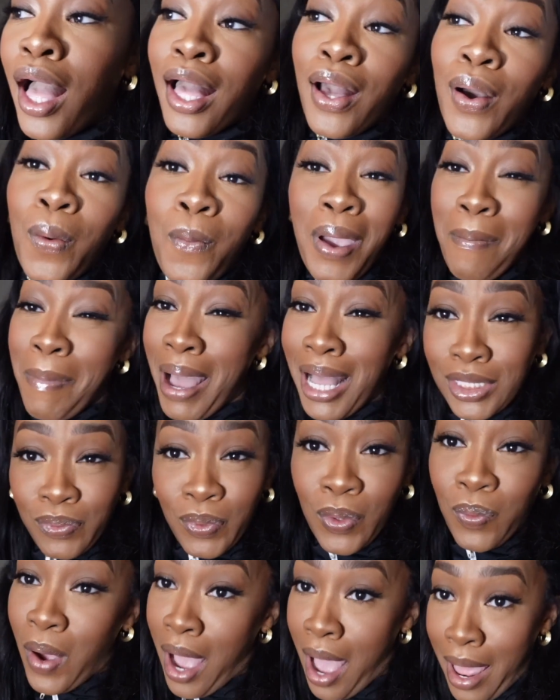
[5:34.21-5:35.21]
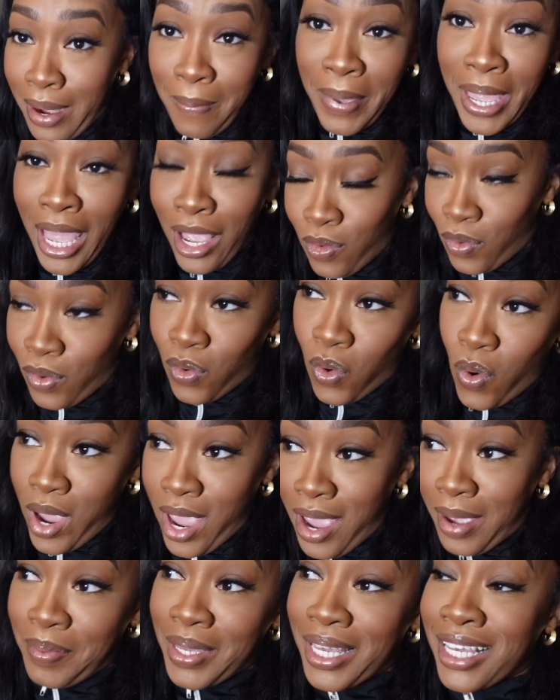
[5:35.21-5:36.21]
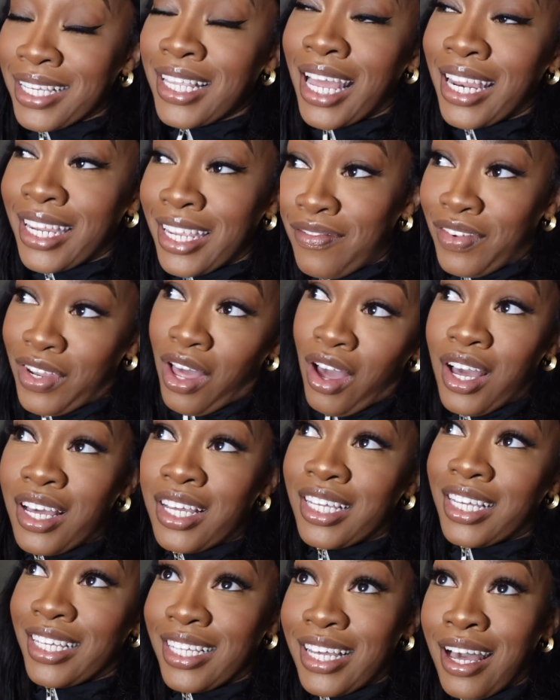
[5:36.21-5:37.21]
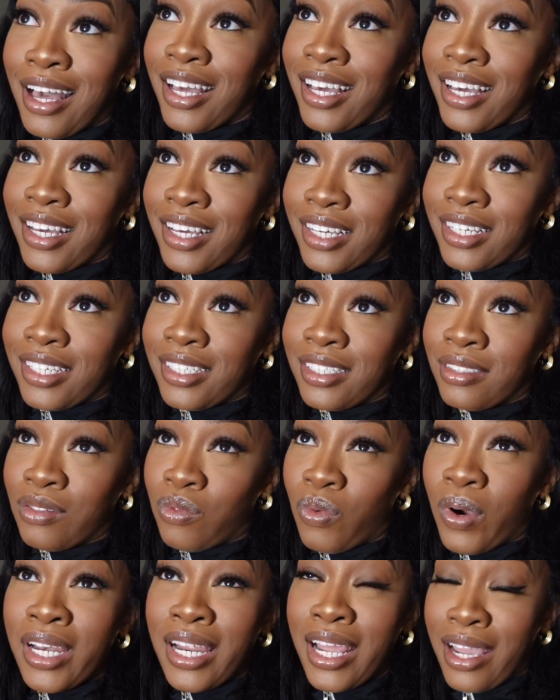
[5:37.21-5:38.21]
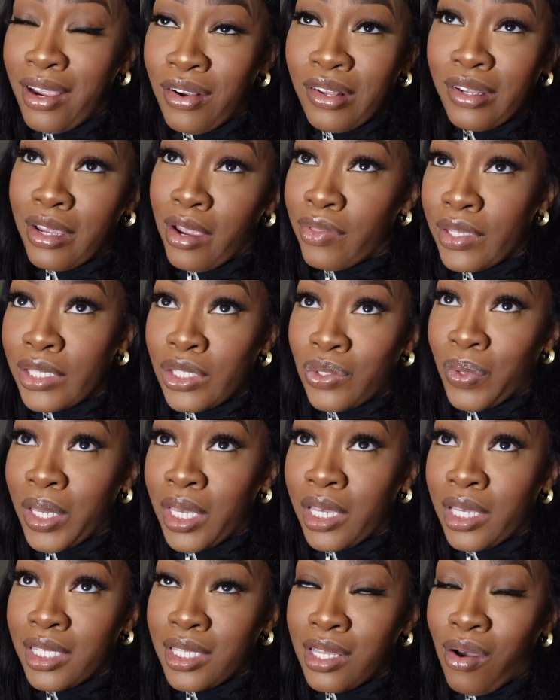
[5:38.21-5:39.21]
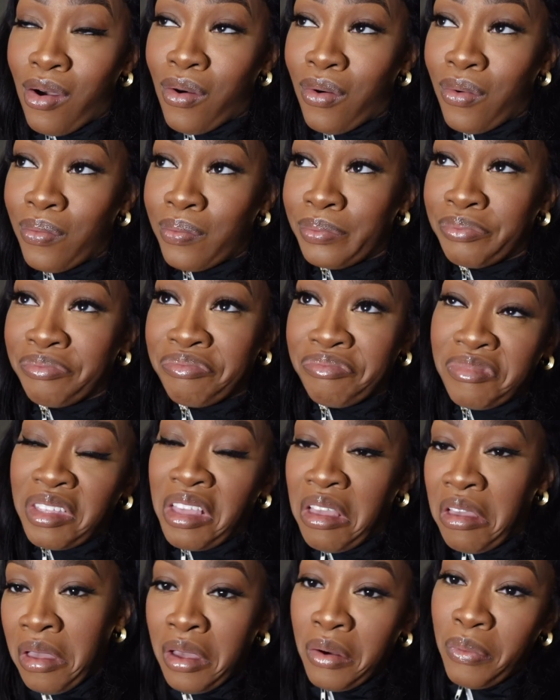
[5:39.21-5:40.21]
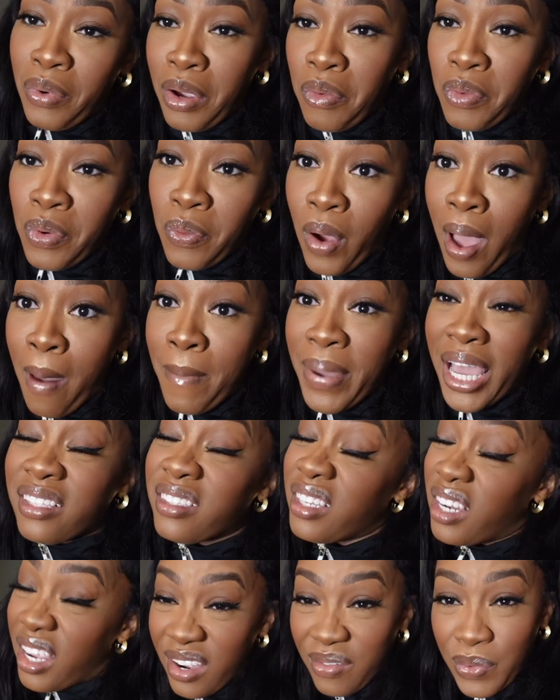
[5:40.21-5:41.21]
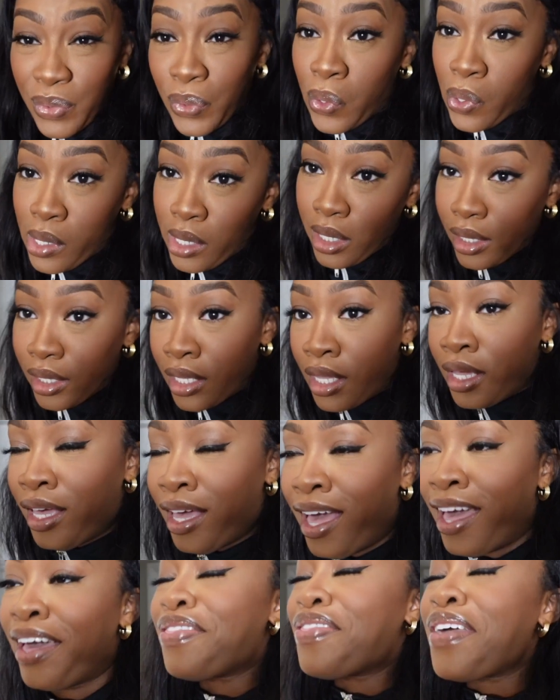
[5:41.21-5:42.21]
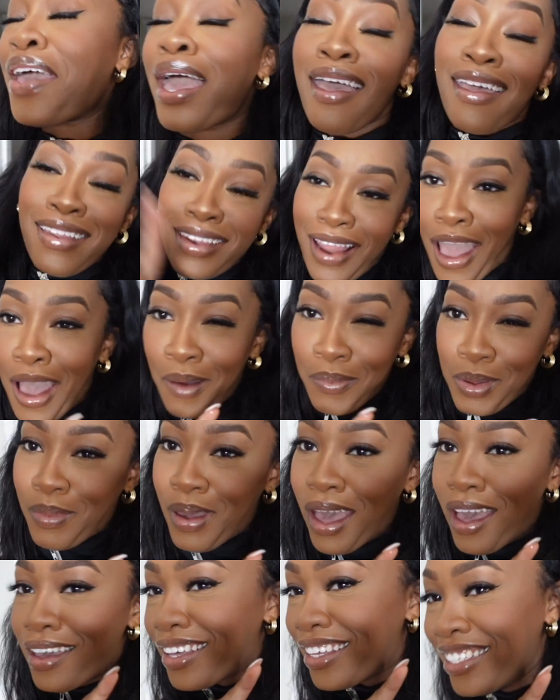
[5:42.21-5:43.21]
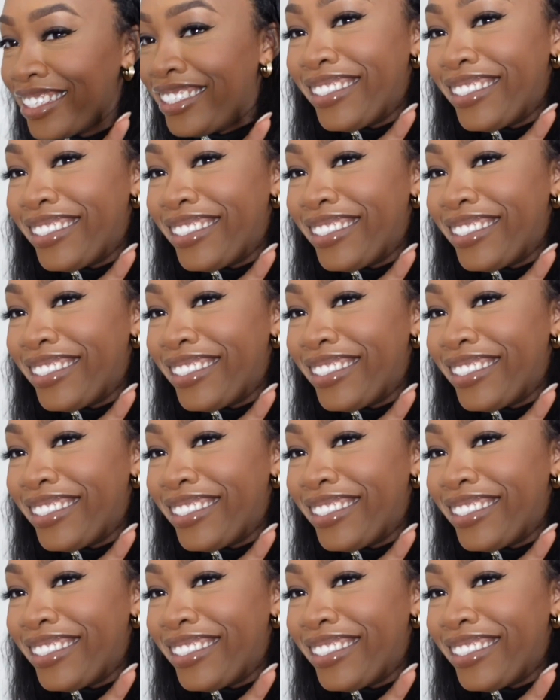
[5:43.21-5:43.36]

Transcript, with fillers: we're about to rewind it back real quick because I did vlog one day earlier this week. So we're gonna rewind back to that real quick and then I'll be back.